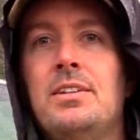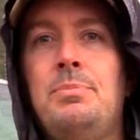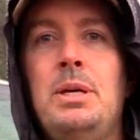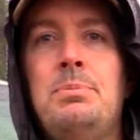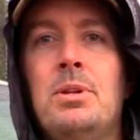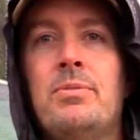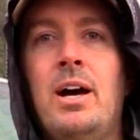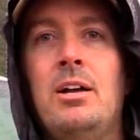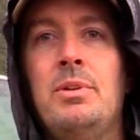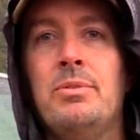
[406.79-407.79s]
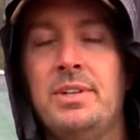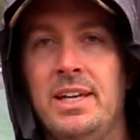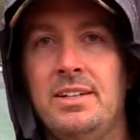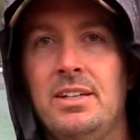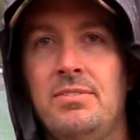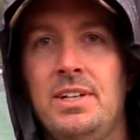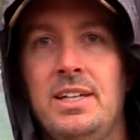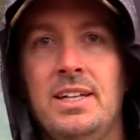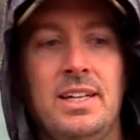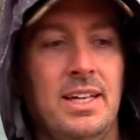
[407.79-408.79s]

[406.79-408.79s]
the people around me with negativity.